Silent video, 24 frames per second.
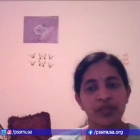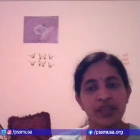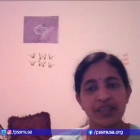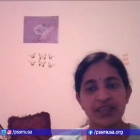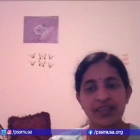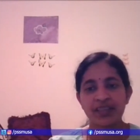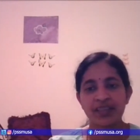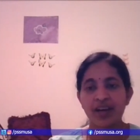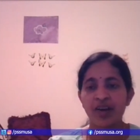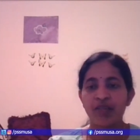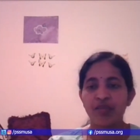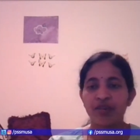
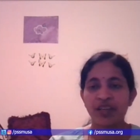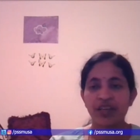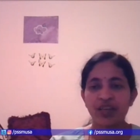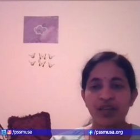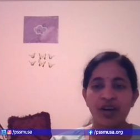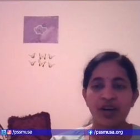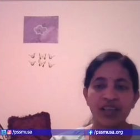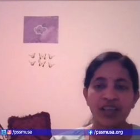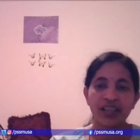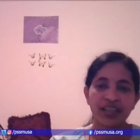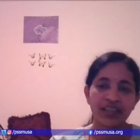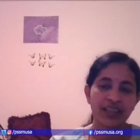That's how I
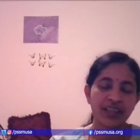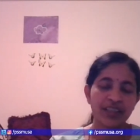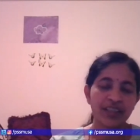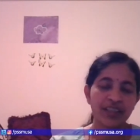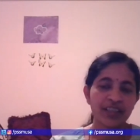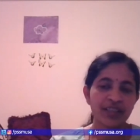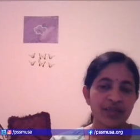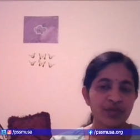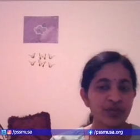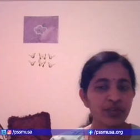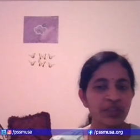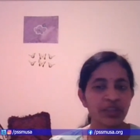got in
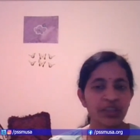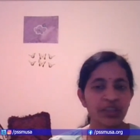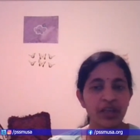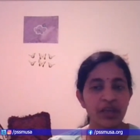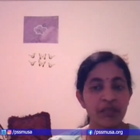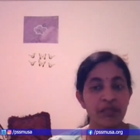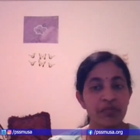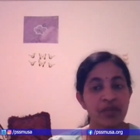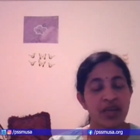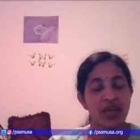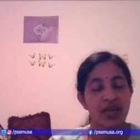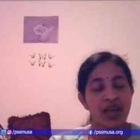touch with
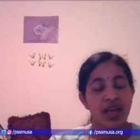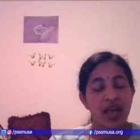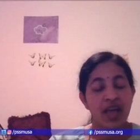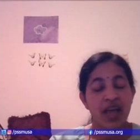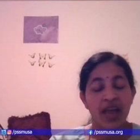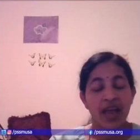them.